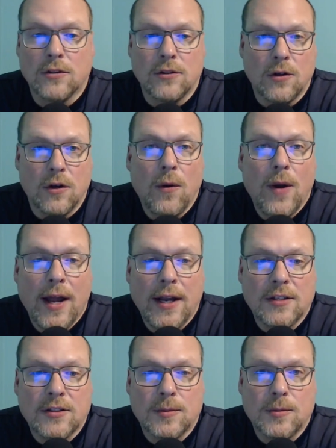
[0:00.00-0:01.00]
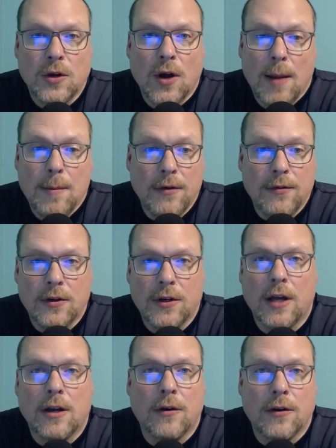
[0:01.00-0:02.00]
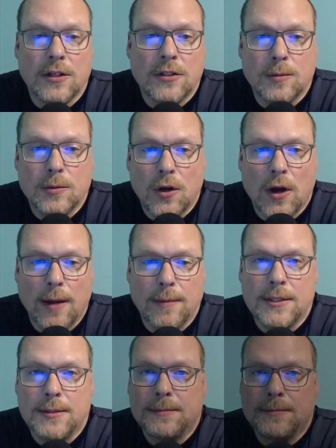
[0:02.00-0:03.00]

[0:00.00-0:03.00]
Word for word: So go ahead and subscribe if you're not already subscribed.